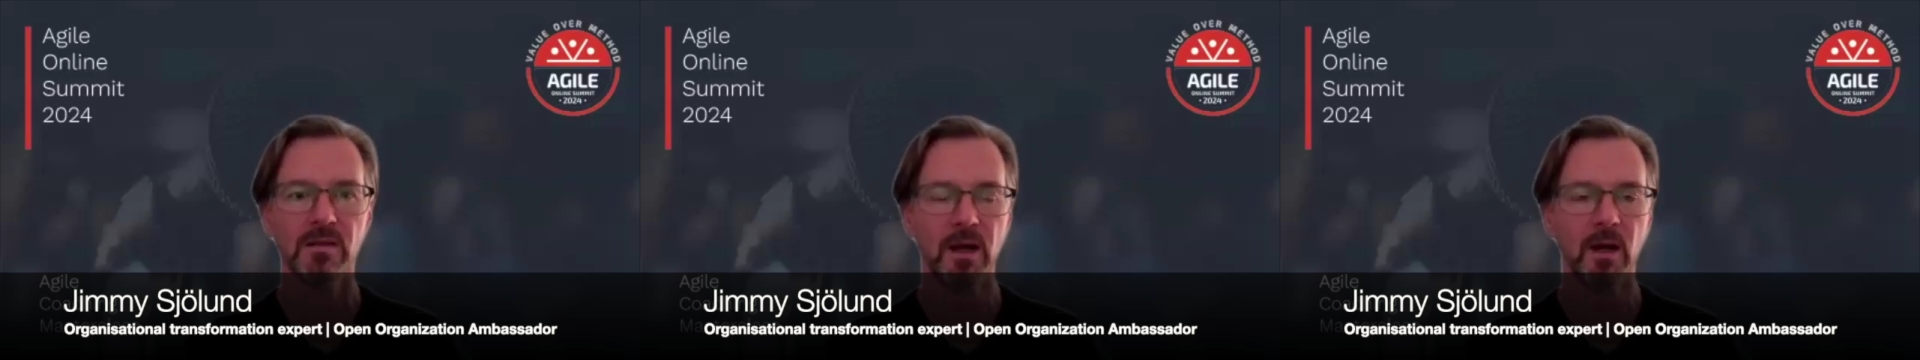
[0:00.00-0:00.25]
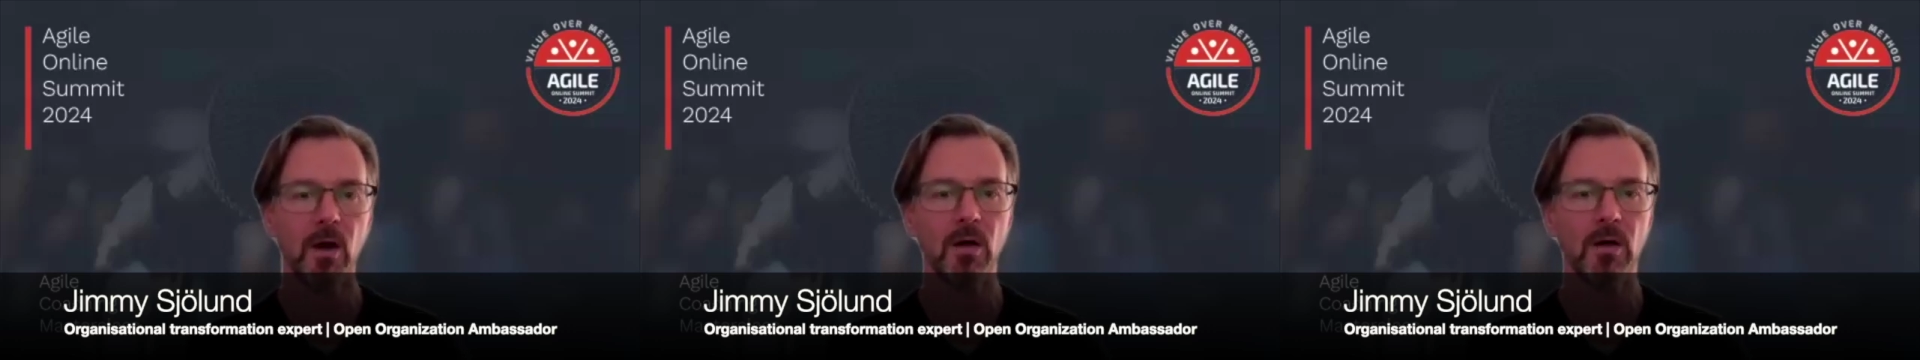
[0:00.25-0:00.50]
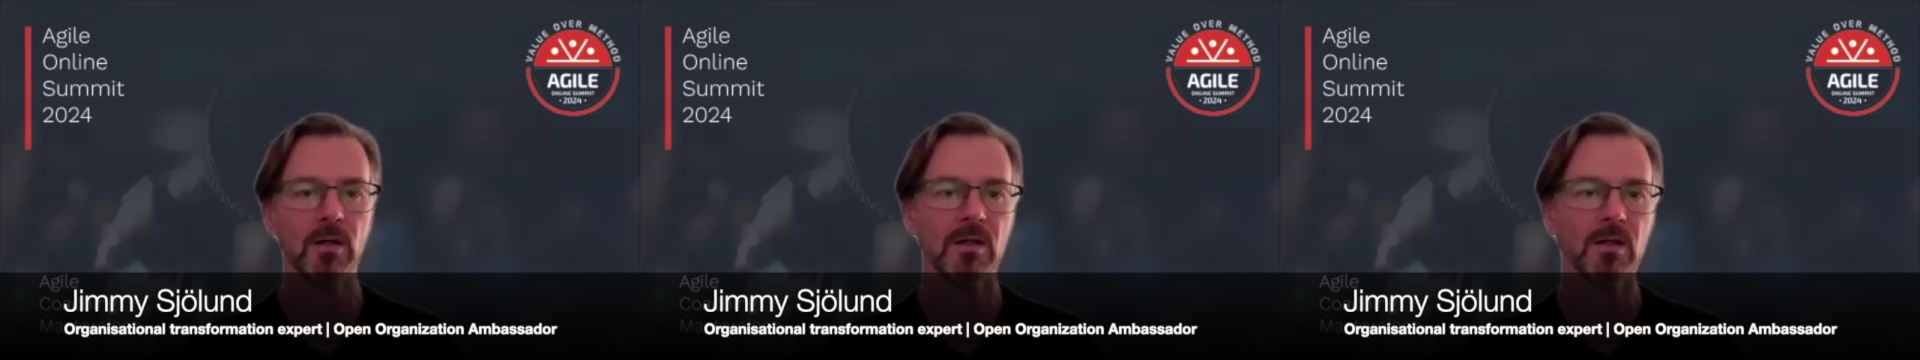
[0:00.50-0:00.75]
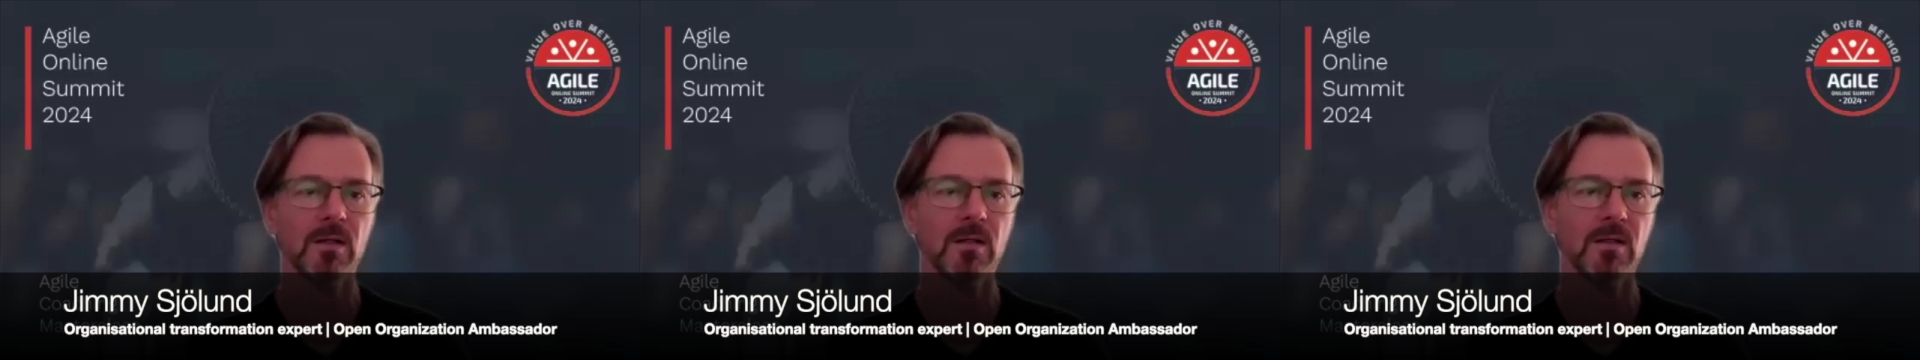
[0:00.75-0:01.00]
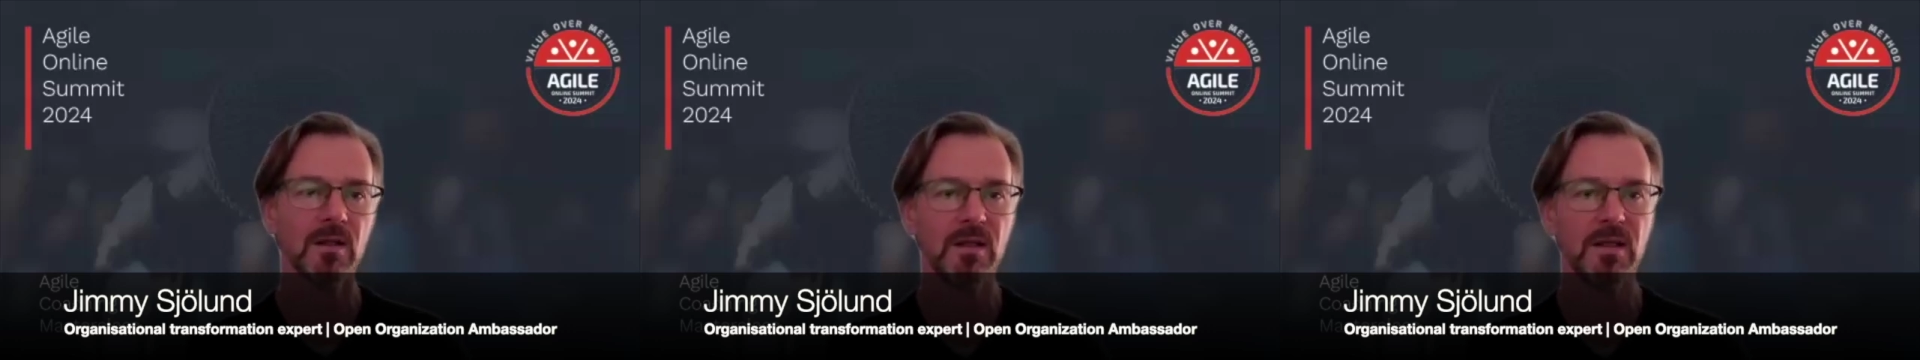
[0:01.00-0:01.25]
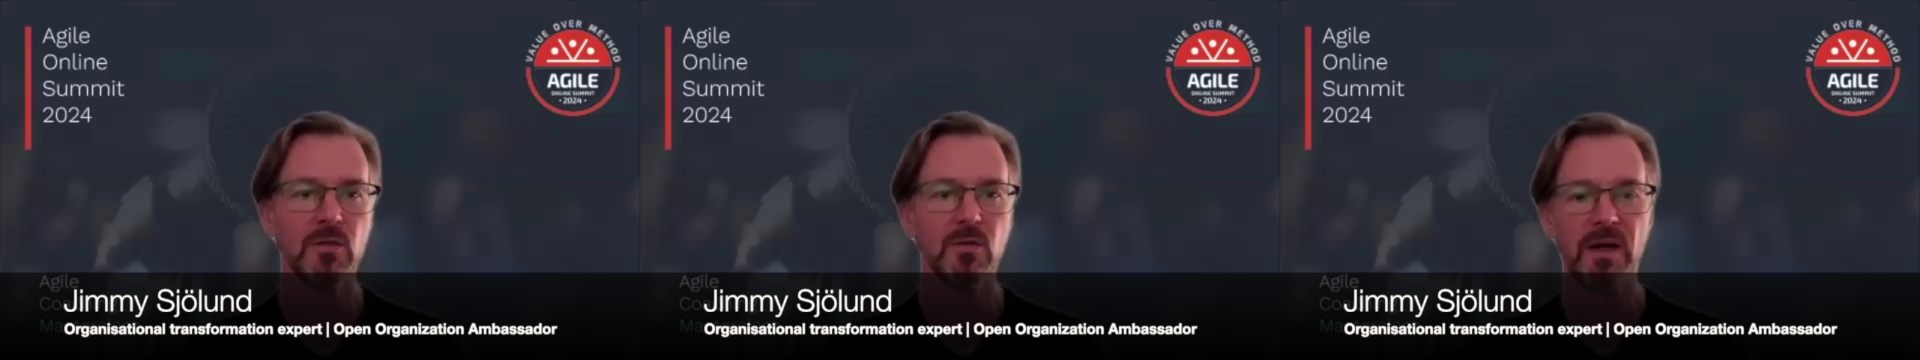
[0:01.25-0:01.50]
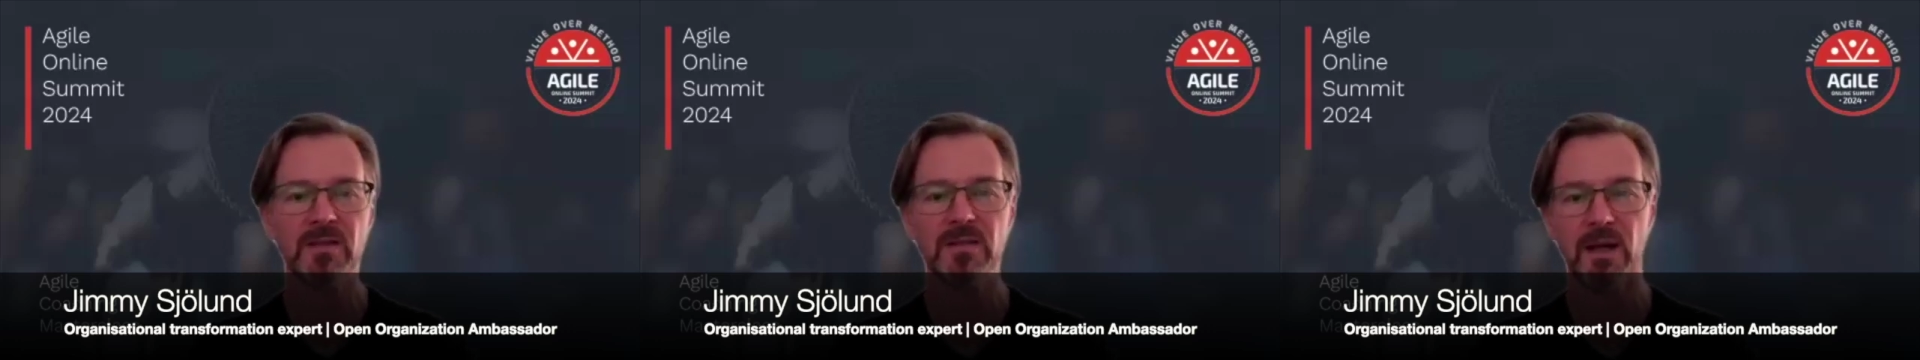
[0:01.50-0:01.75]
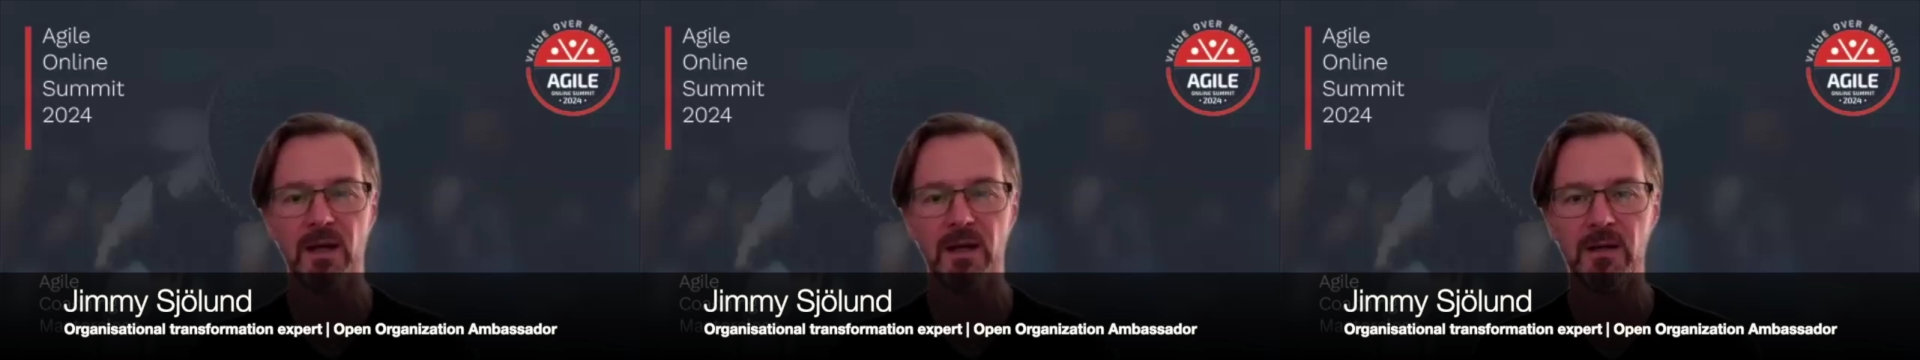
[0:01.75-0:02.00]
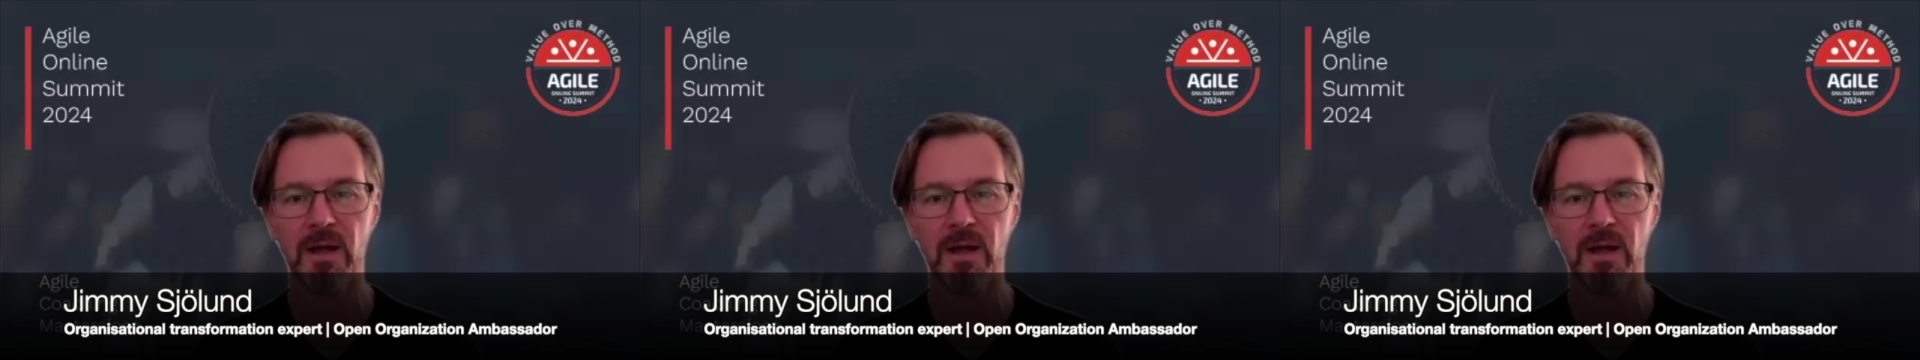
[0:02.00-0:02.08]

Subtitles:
are key traits that